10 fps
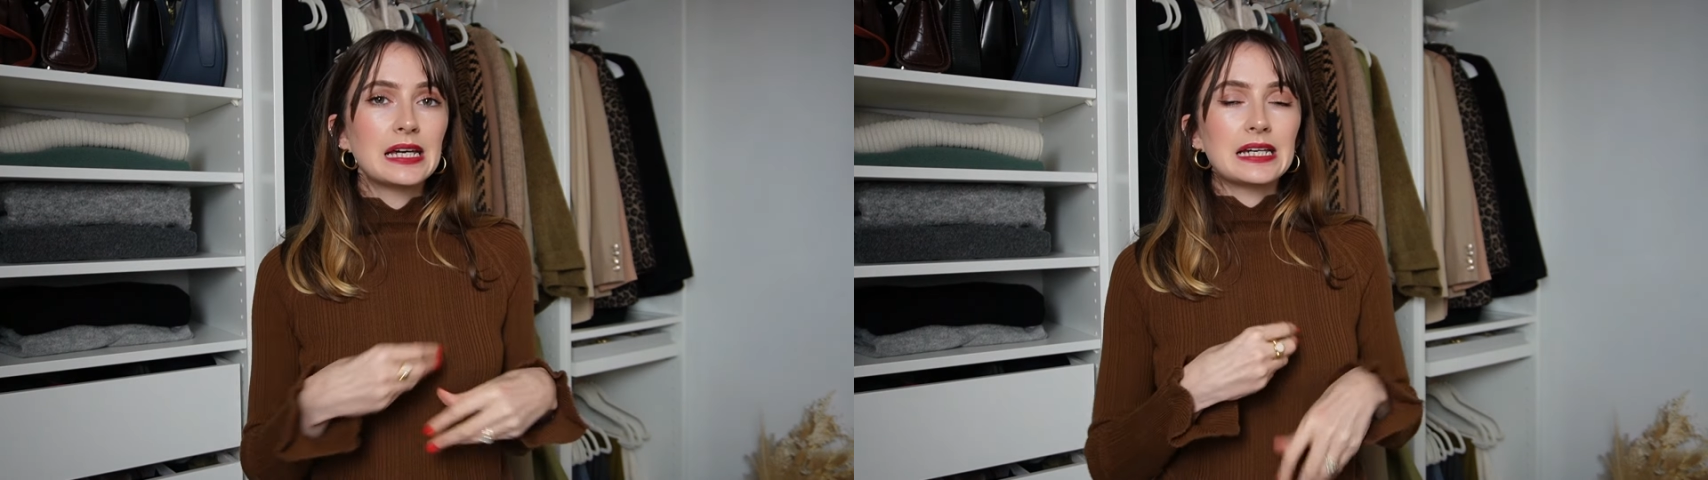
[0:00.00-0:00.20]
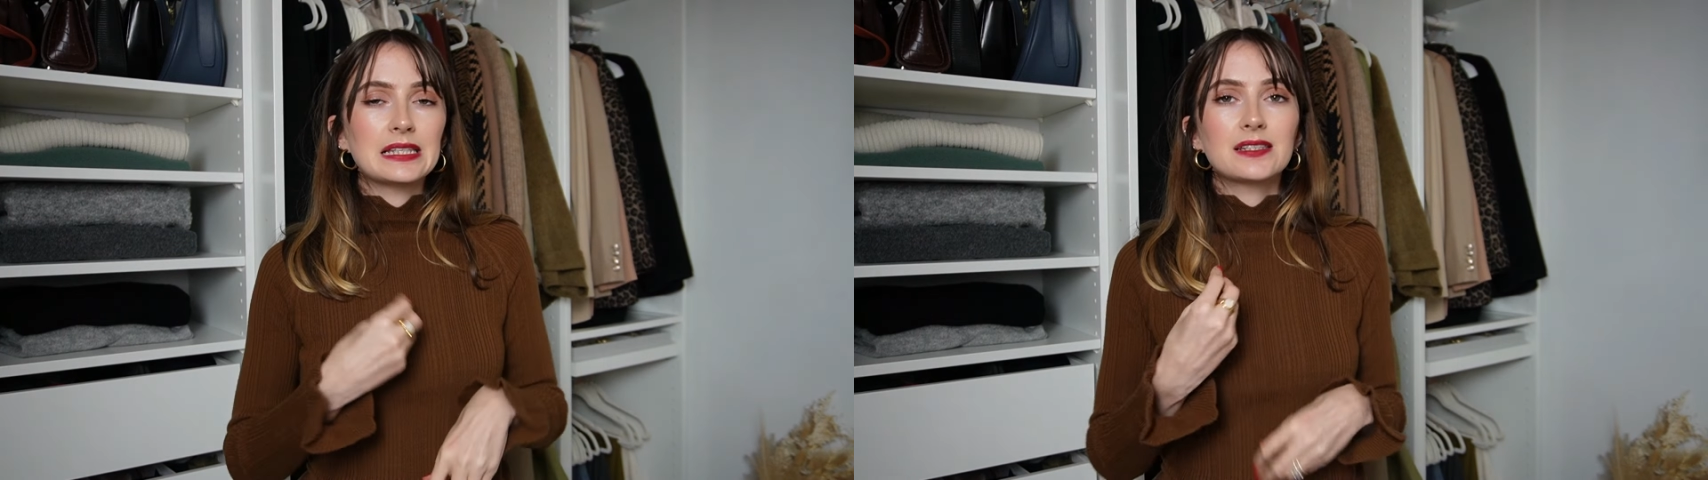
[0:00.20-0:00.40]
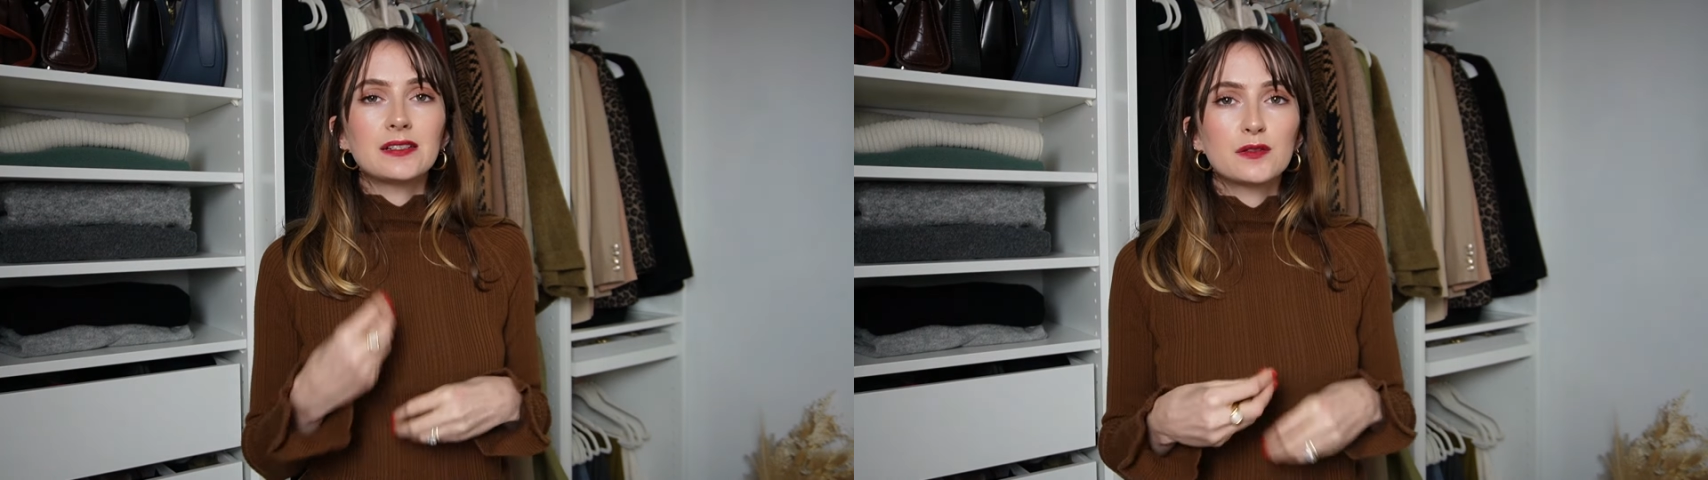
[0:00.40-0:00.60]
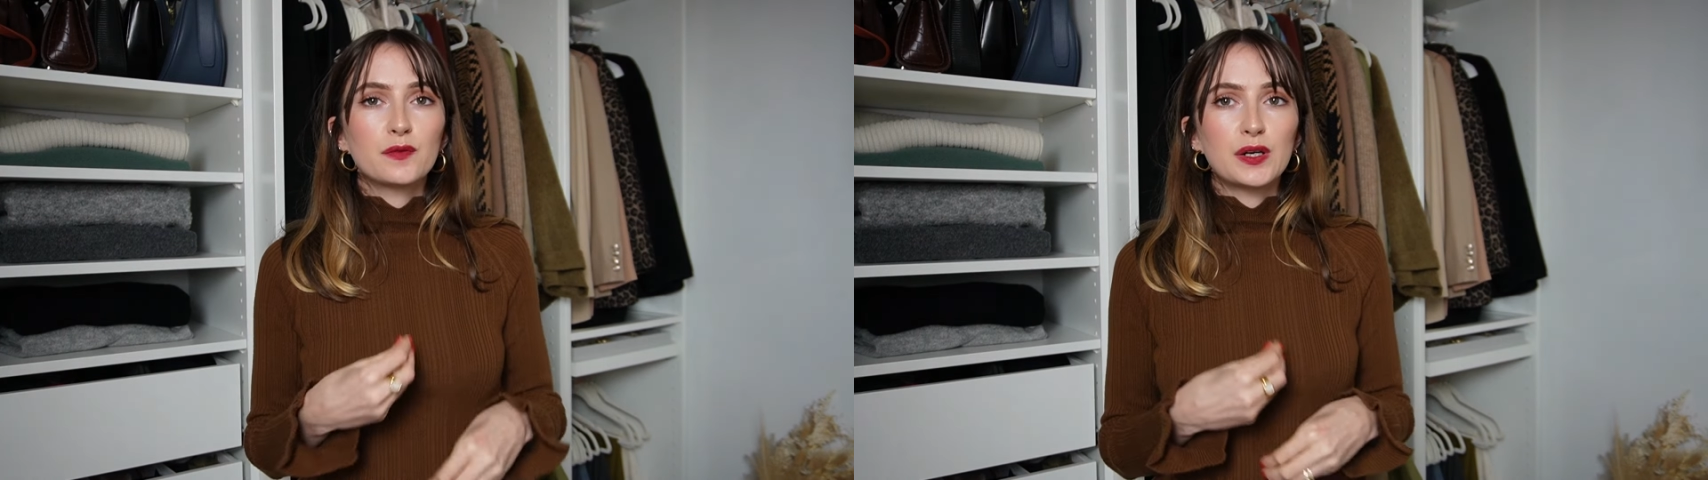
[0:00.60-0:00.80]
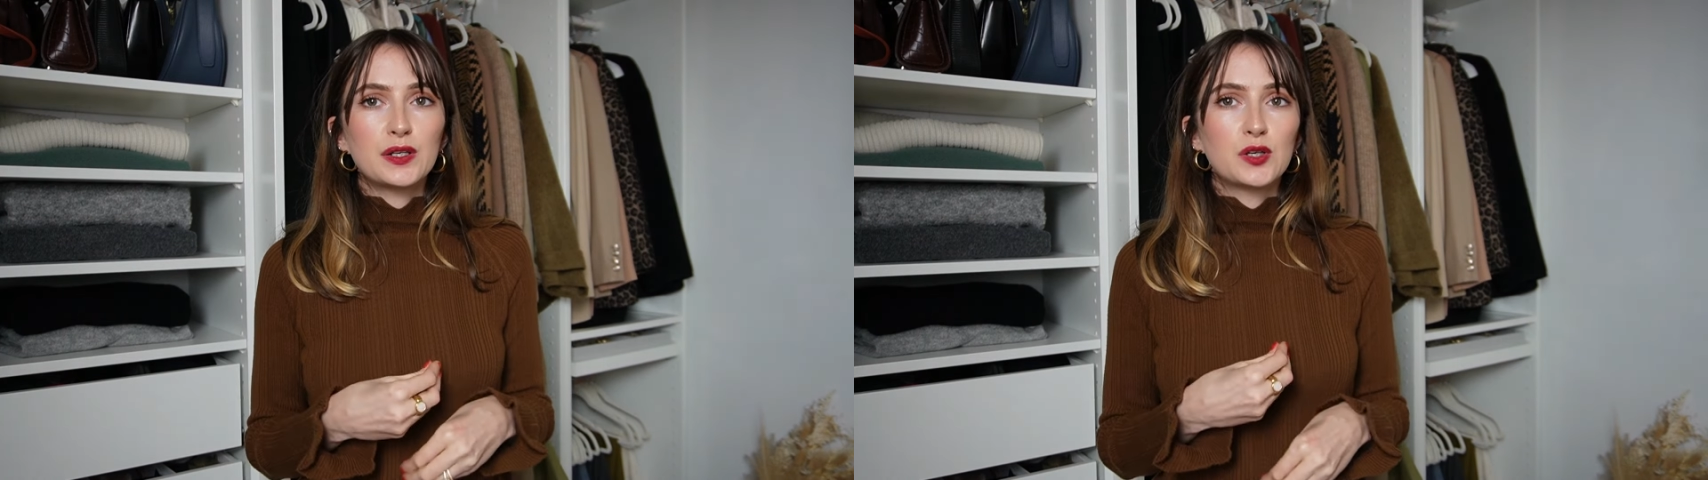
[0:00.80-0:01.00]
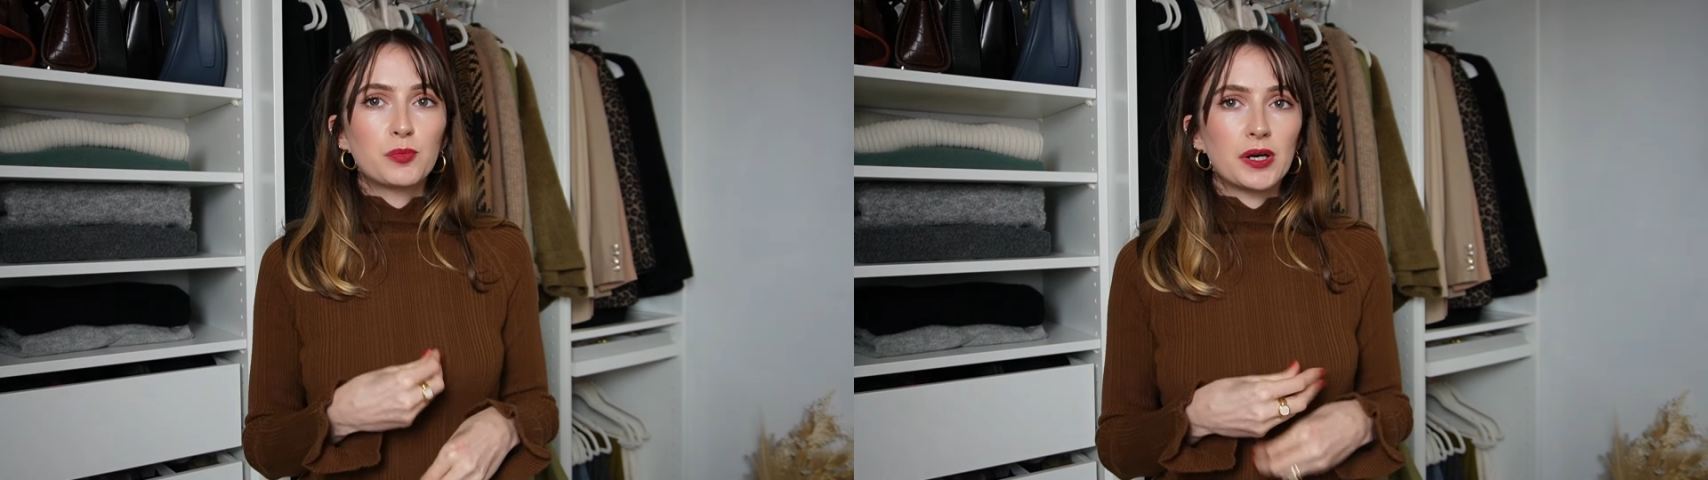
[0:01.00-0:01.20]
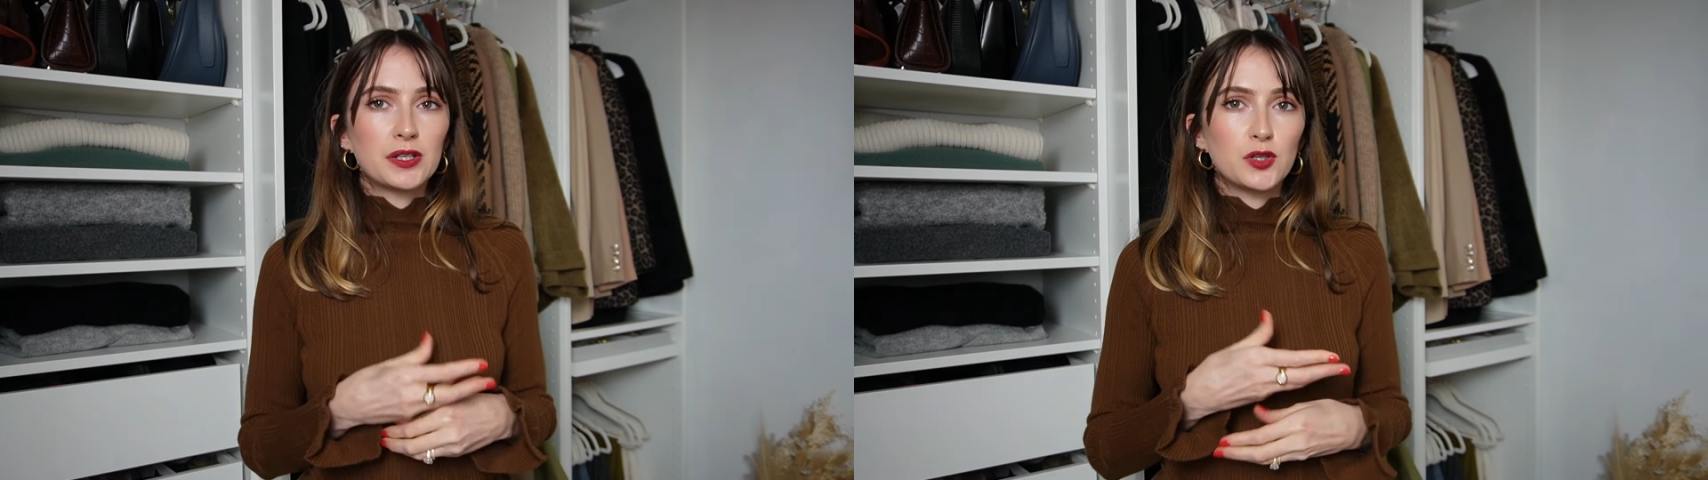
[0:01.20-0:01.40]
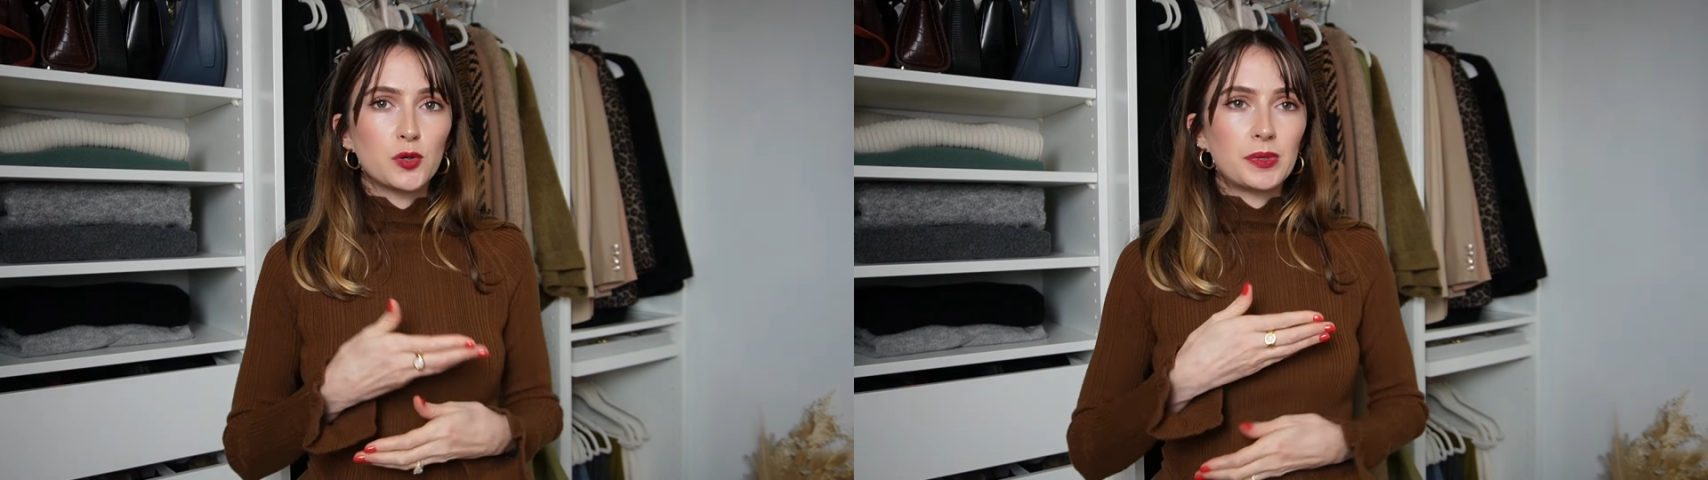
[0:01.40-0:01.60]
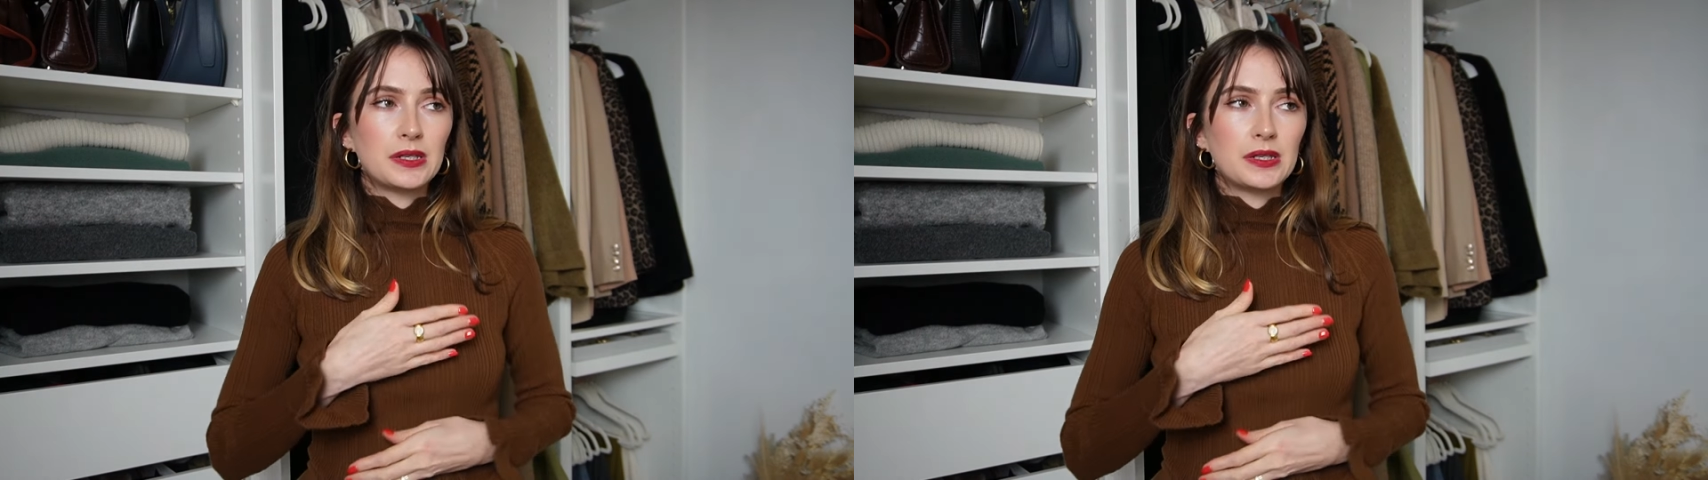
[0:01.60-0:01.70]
It's still dividing your body up